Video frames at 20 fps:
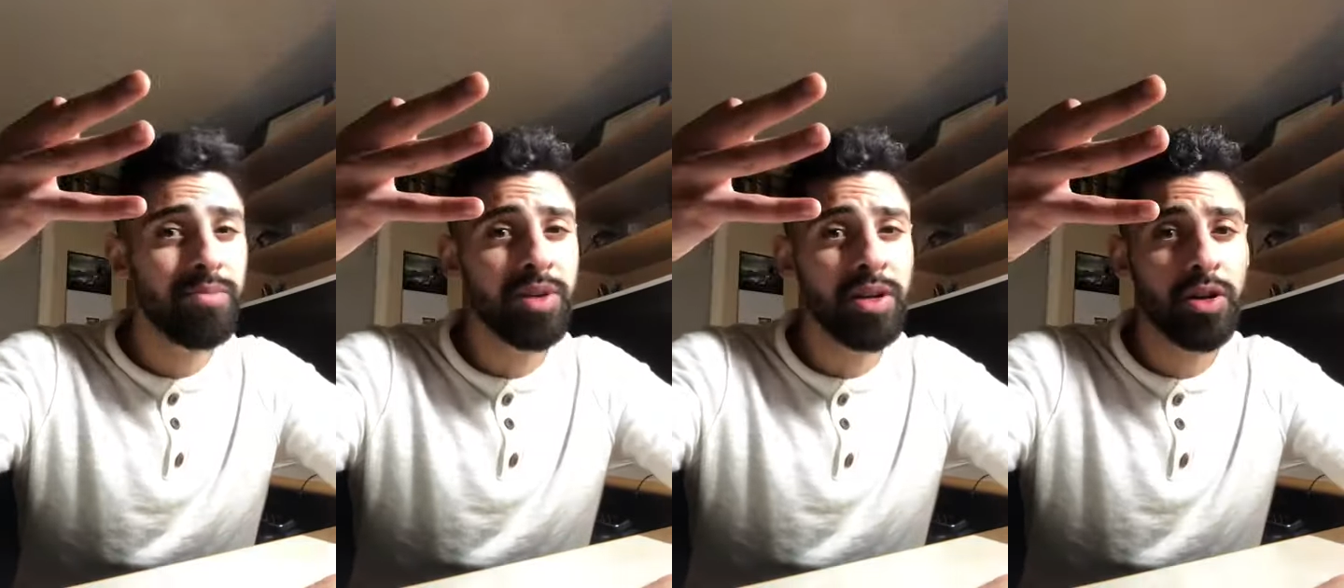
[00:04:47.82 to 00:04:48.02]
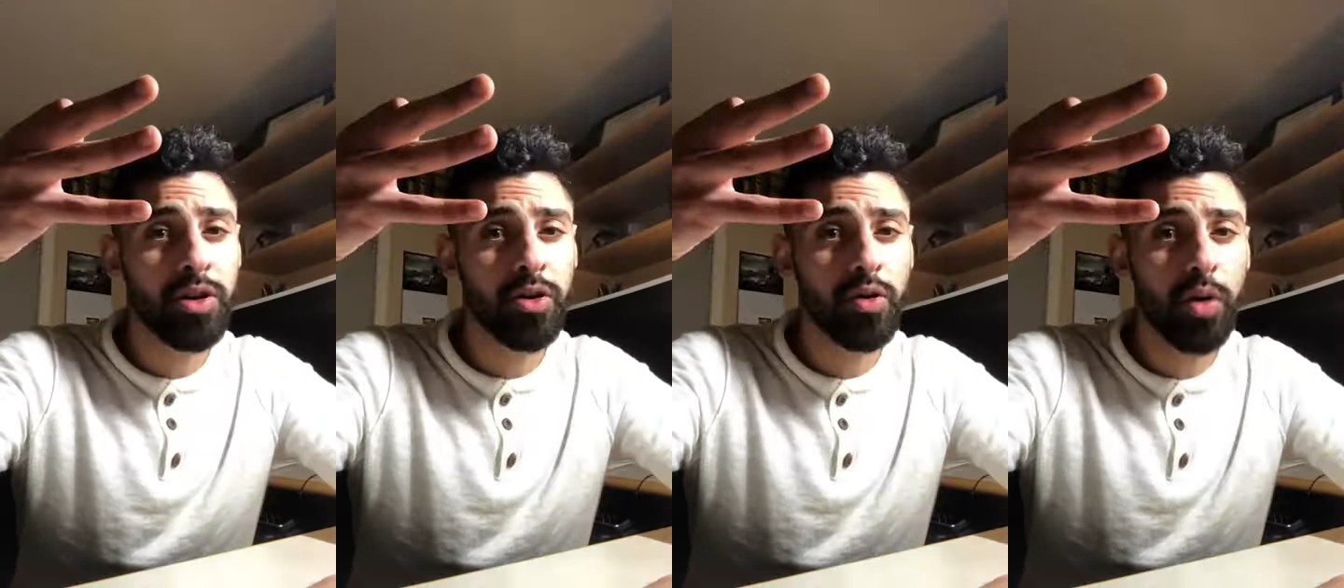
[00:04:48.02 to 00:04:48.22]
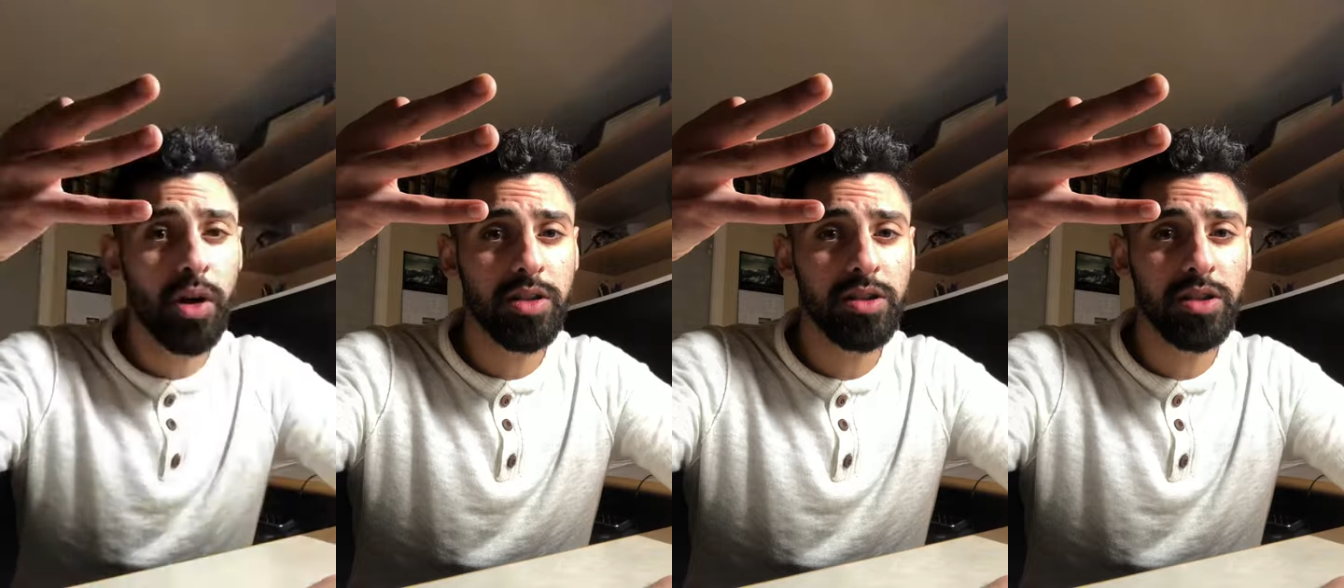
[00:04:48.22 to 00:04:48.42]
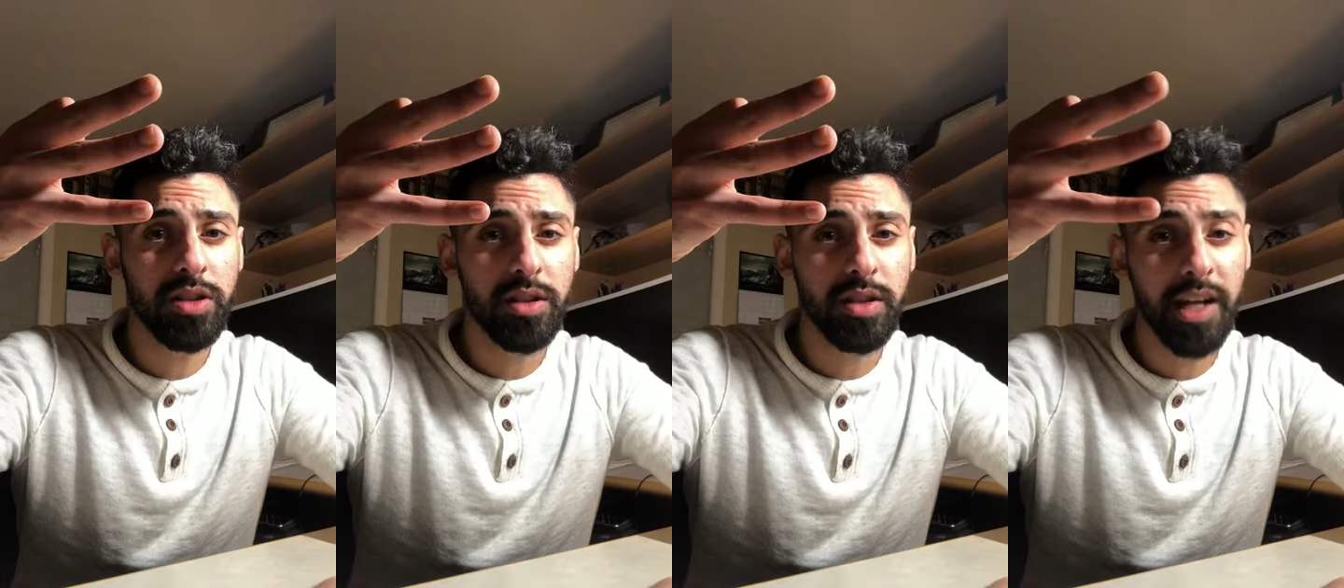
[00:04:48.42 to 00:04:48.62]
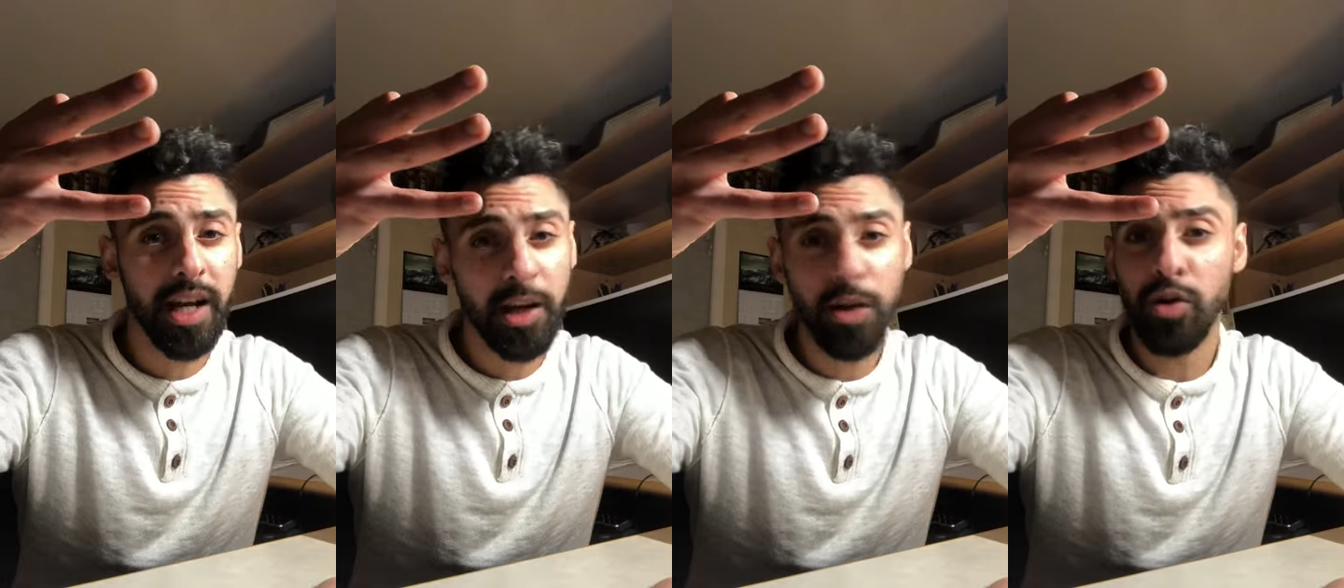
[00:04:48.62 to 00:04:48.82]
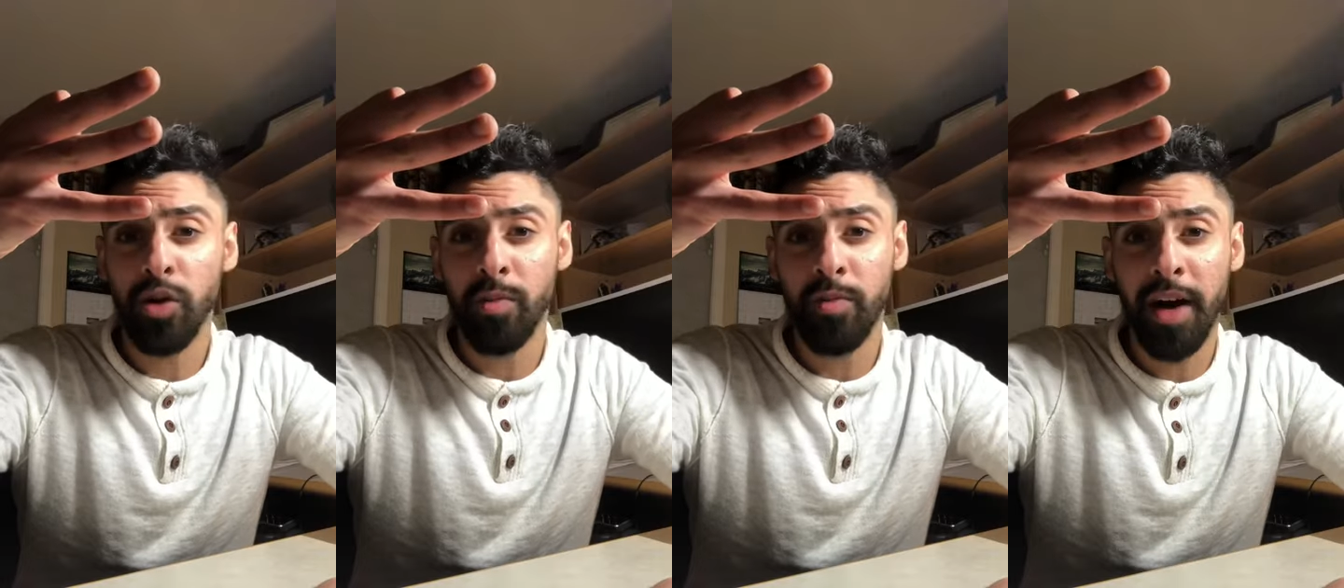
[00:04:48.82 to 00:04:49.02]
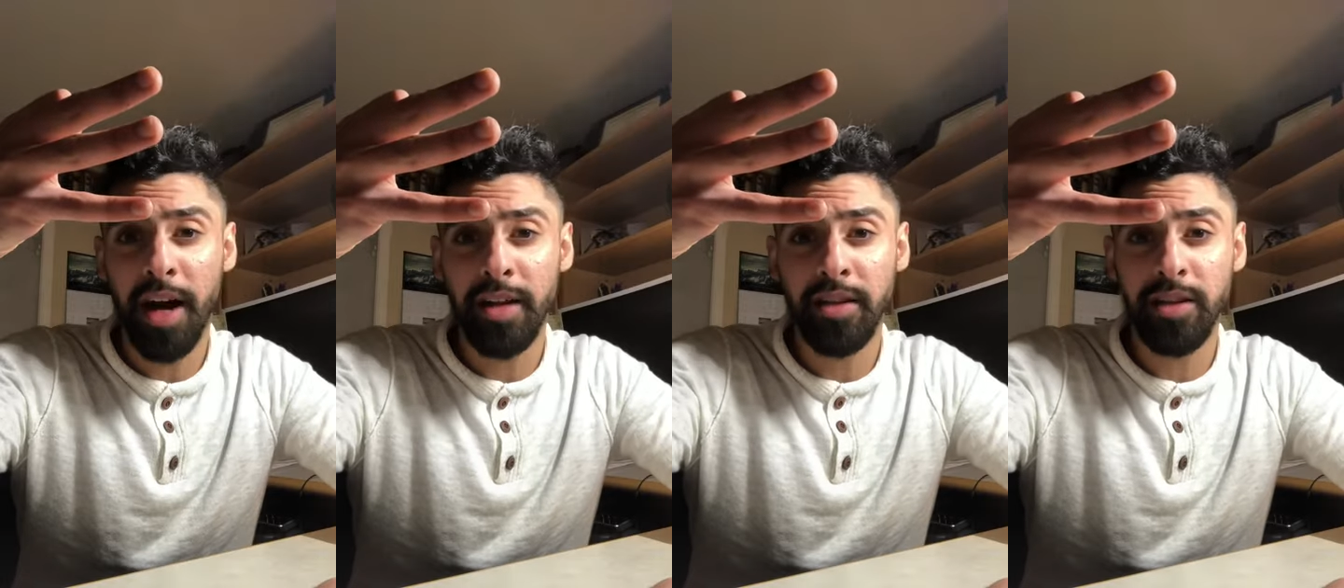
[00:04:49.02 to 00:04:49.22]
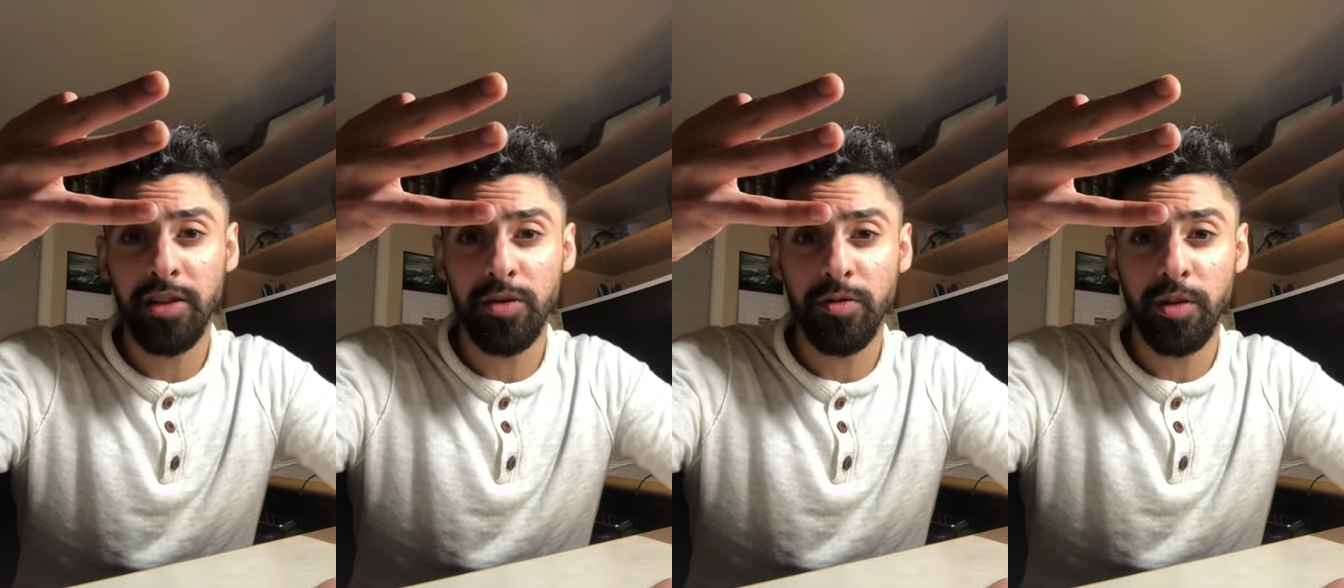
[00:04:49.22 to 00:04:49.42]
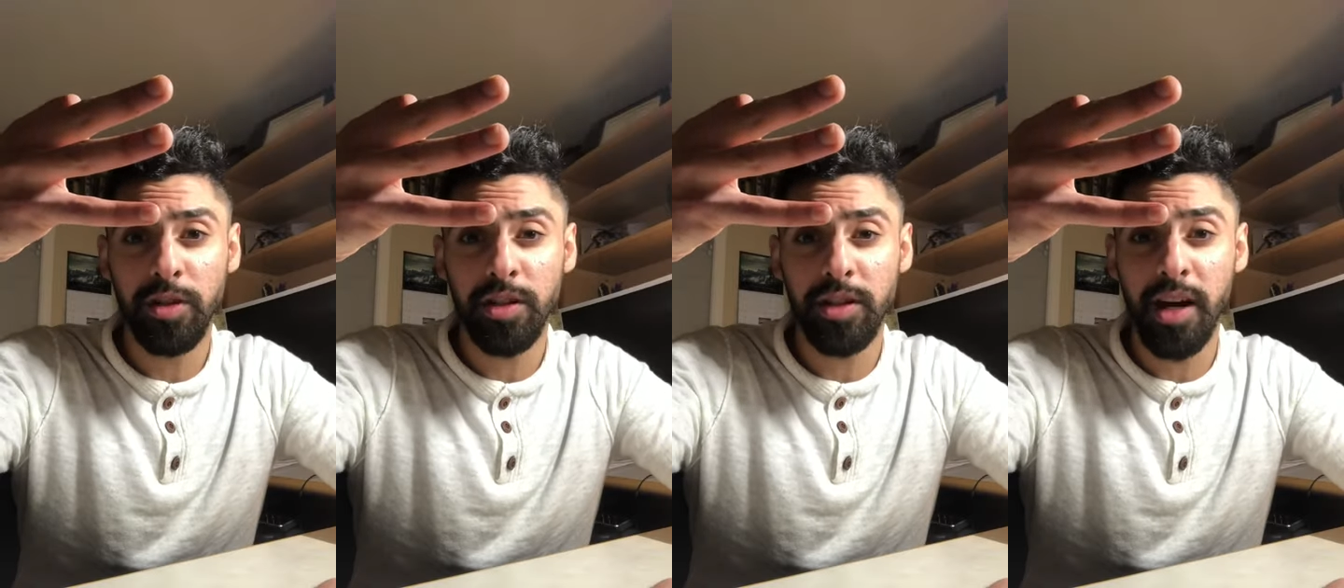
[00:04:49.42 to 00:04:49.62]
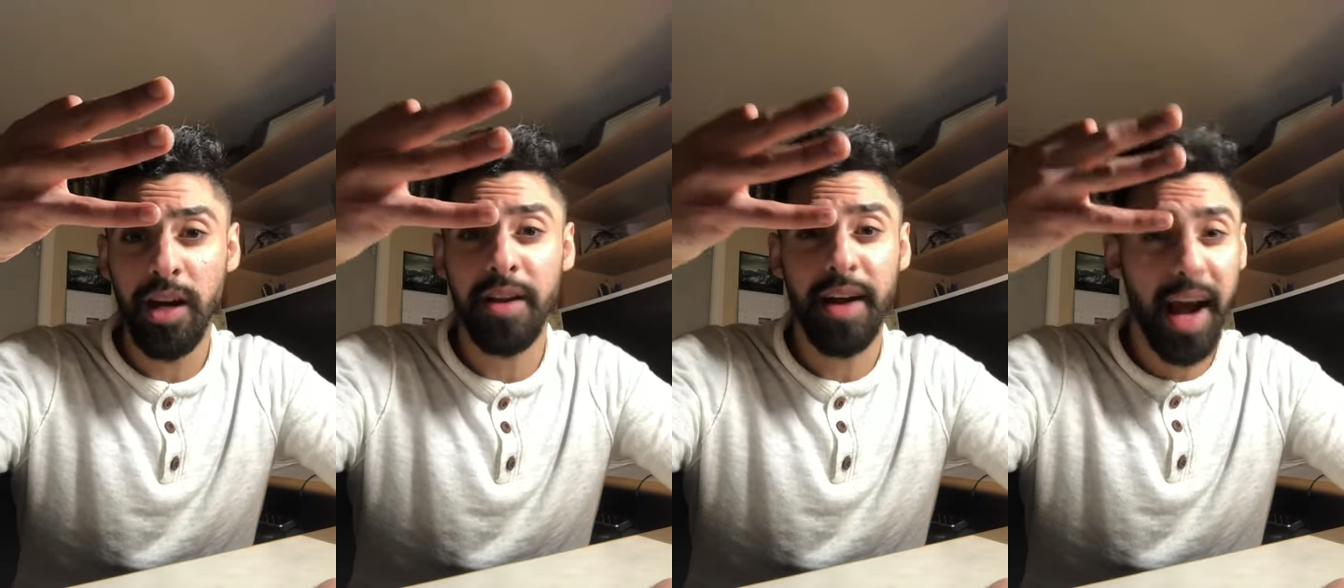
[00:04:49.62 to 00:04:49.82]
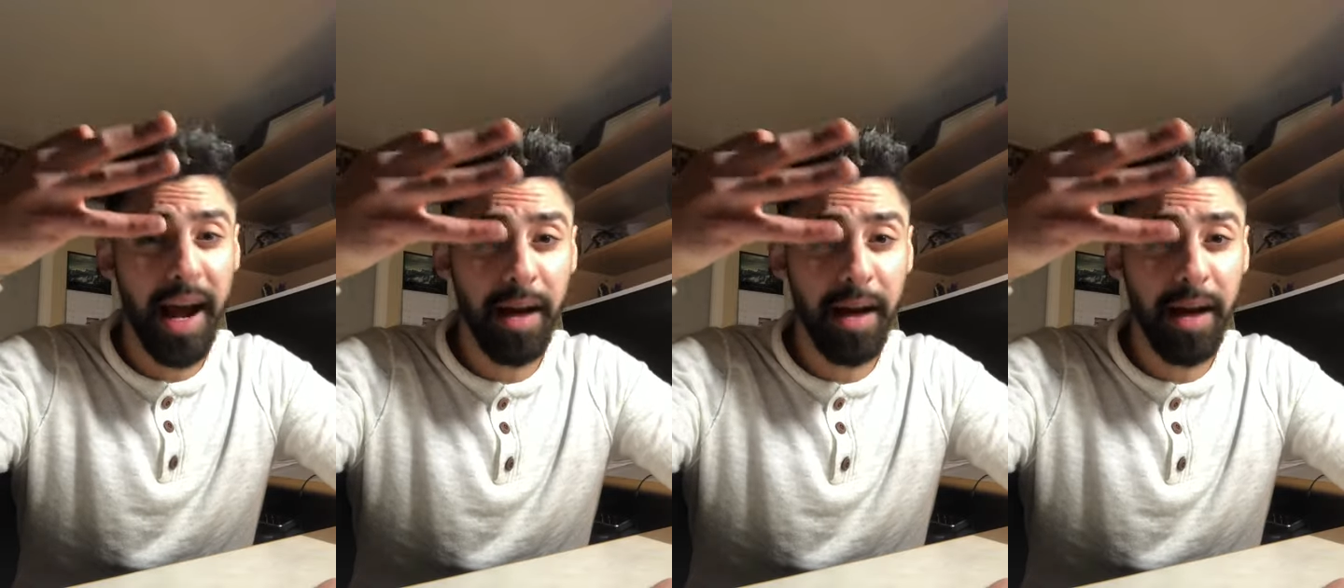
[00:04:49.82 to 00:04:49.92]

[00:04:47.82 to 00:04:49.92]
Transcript: have been your question. Can you combine these three together?